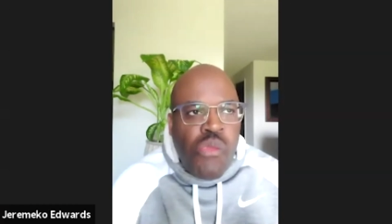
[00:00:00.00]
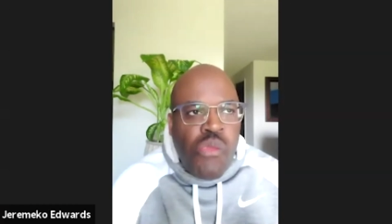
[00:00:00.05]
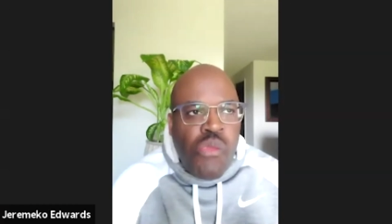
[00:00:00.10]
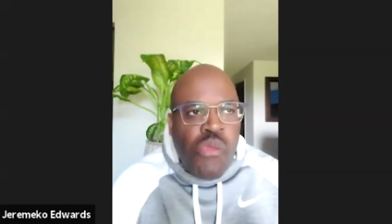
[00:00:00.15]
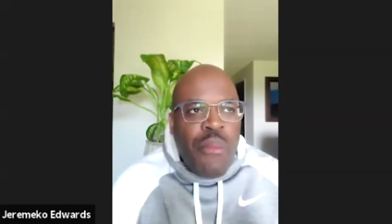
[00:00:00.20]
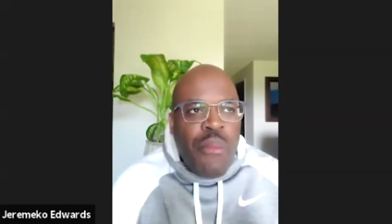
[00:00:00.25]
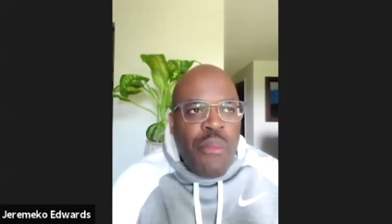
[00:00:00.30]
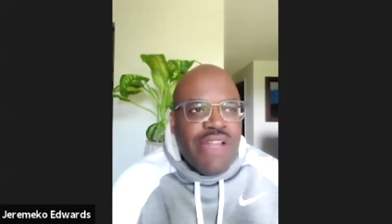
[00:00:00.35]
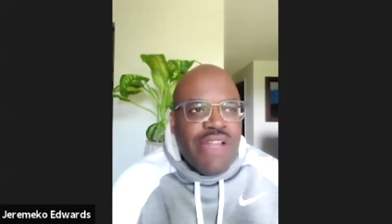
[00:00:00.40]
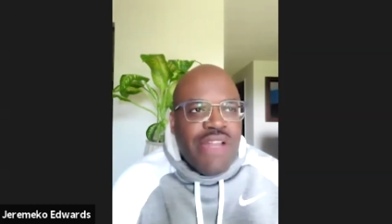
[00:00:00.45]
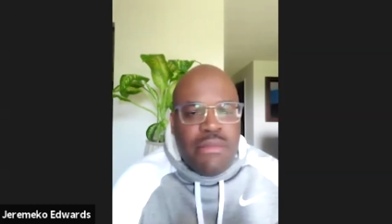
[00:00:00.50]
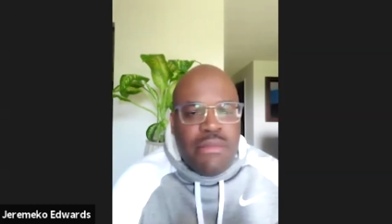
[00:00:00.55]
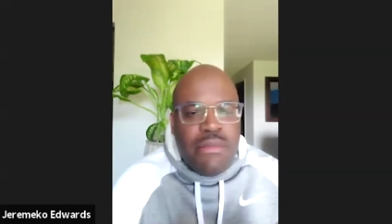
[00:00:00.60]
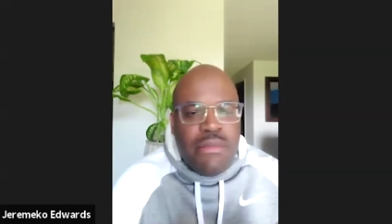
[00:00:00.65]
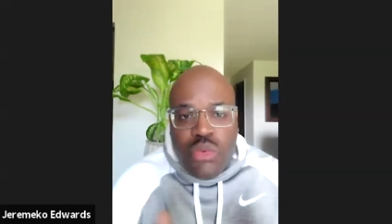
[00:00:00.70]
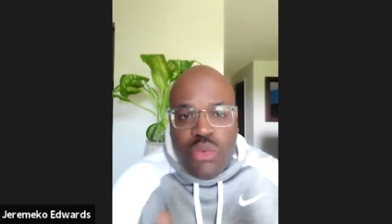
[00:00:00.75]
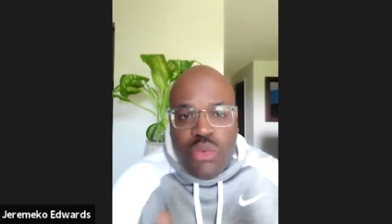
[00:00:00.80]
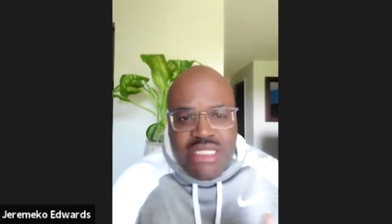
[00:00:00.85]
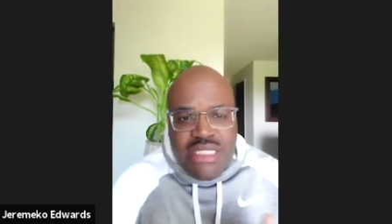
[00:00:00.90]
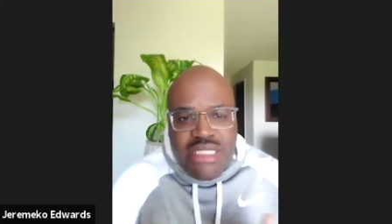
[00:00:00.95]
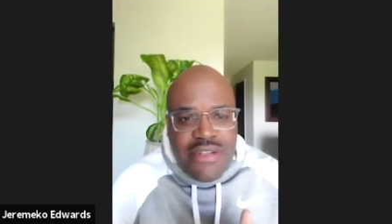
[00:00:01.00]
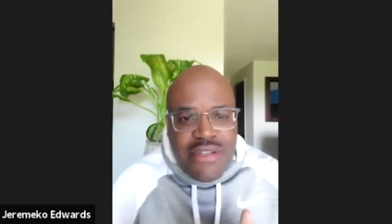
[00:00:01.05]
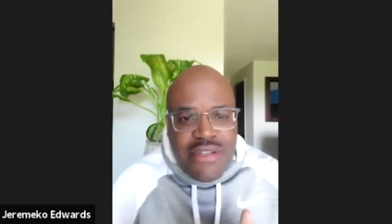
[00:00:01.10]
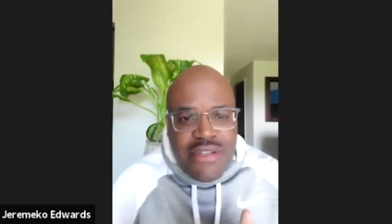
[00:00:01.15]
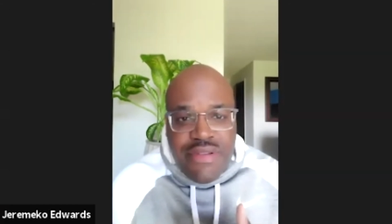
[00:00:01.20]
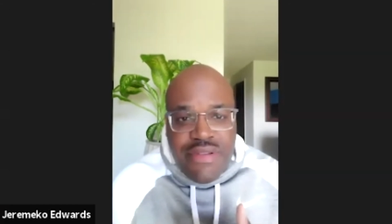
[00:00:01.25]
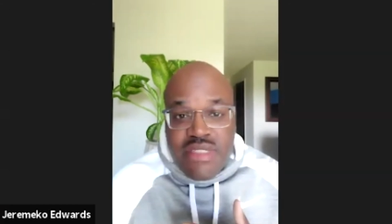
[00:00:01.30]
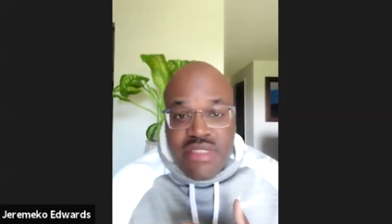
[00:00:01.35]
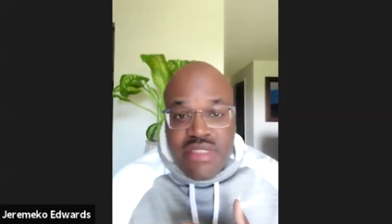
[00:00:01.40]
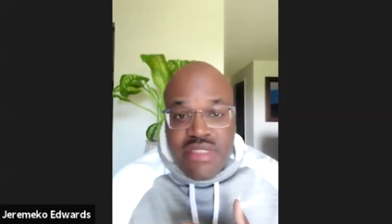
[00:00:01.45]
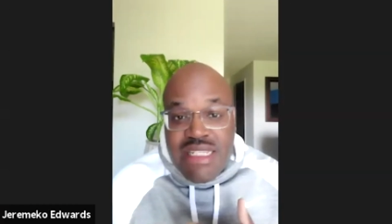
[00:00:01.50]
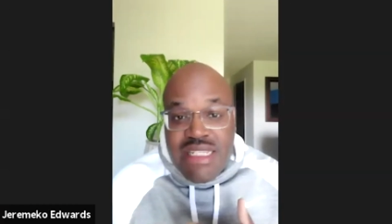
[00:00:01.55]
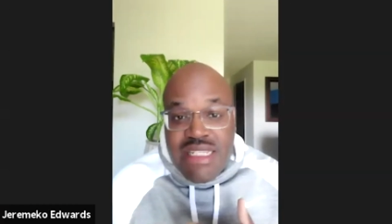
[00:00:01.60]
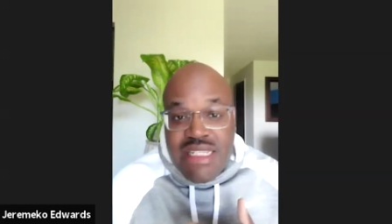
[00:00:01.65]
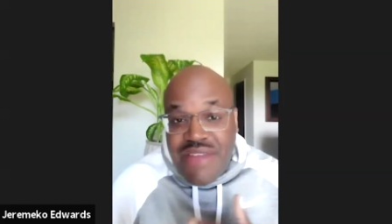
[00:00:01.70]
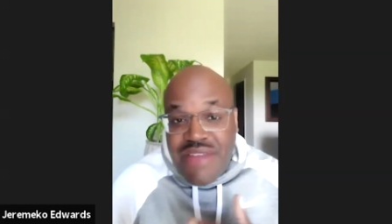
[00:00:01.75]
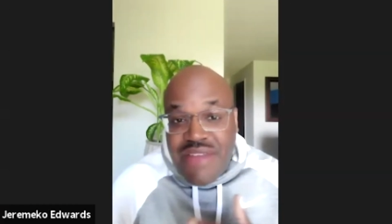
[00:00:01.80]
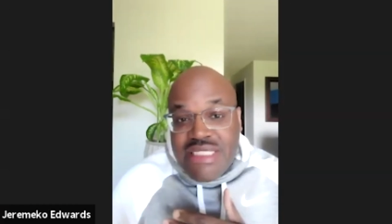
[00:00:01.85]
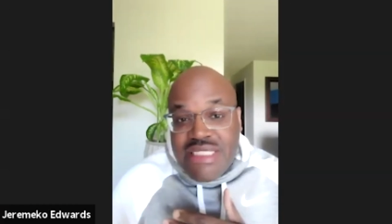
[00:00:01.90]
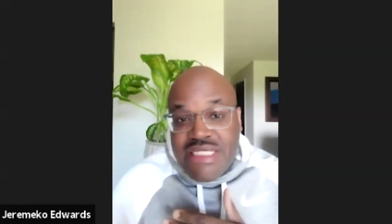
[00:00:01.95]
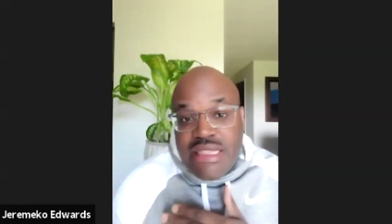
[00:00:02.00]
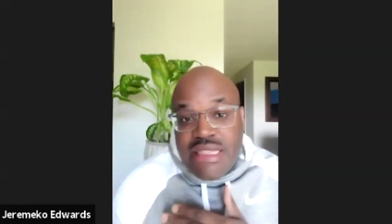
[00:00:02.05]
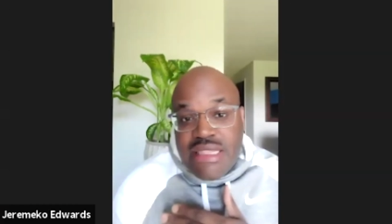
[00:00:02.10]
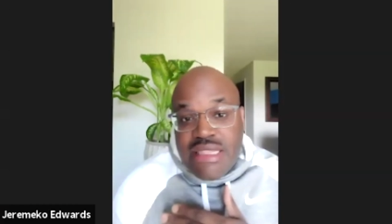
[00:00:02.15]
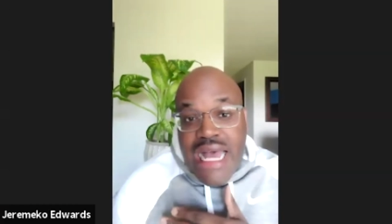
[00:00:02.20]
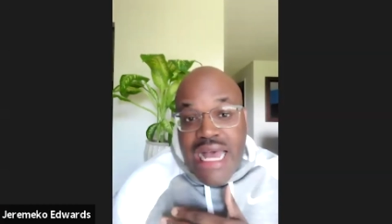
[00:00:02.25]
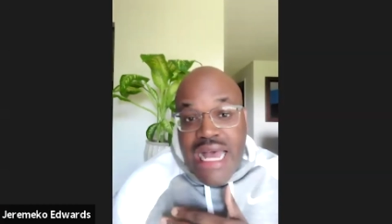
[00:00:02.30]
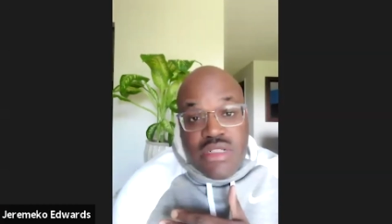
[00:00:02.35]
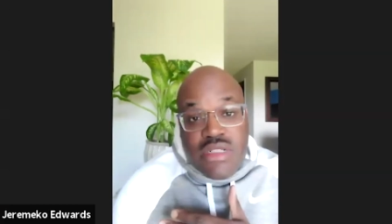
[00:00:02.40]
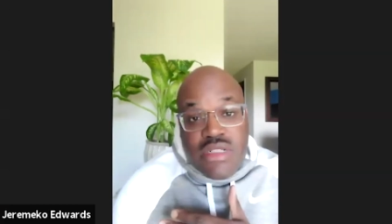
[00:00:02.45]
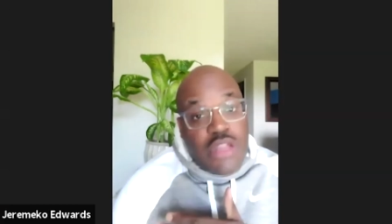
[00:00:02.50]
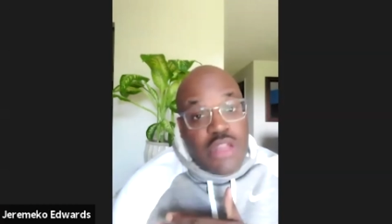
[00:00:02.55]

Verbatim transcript: if I'm doing 10, 15, 17,000 dollars a